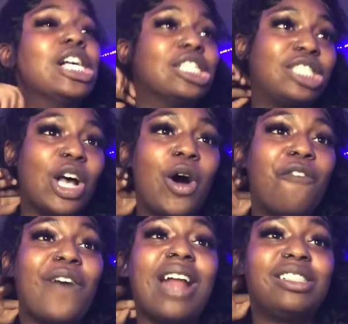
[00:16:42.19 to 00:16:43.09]
So
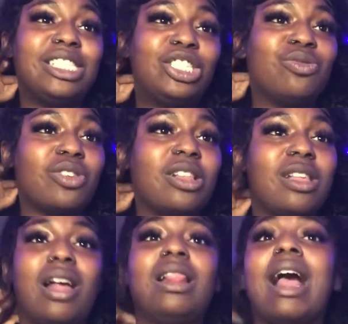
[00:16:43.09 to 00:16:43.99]
finally she,
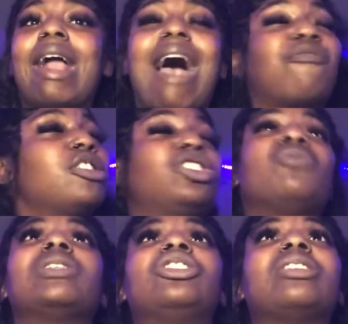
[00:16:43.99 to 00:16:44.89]
after she
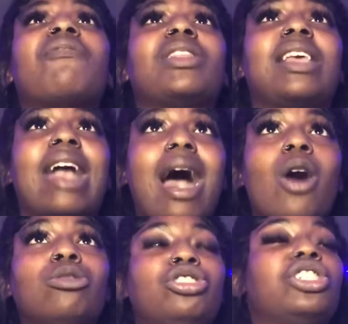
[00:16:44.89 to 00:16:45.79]
rinses everything
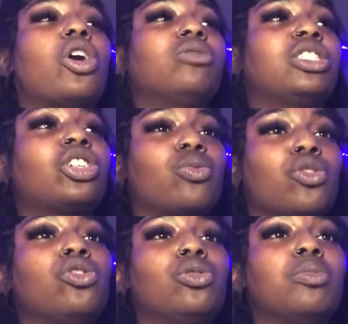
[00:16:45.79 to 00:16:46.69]
out, she goes in her
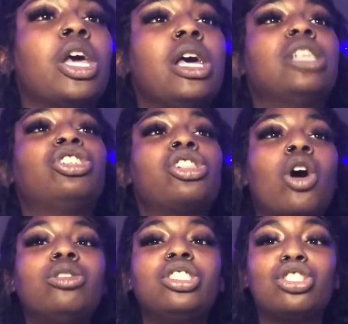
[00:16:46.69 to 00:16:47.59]
room, she
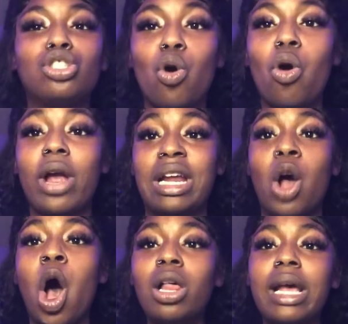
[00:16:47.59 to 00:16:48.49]
closes the door, and
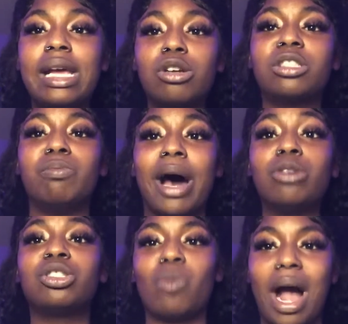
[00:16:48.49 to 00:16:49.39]
all I hear is
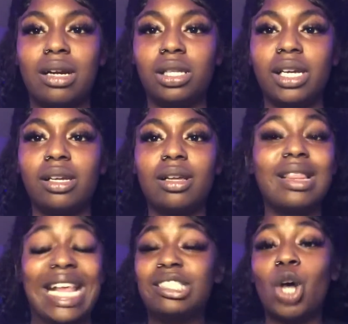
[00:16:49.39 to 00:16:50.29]
belts rattling.
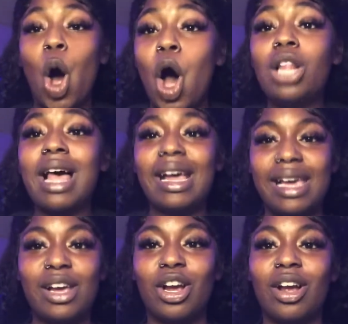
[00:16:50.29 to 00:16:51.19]
That's all I
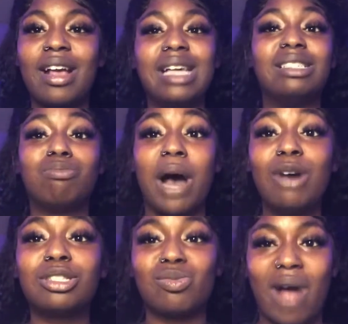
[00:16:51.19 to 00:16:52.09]
hear is
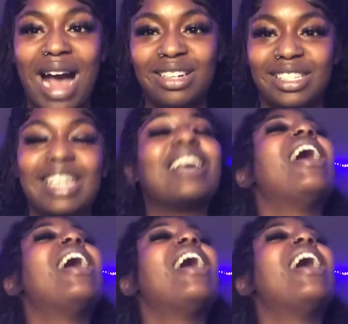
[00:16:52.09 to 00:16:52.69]
belts rattling.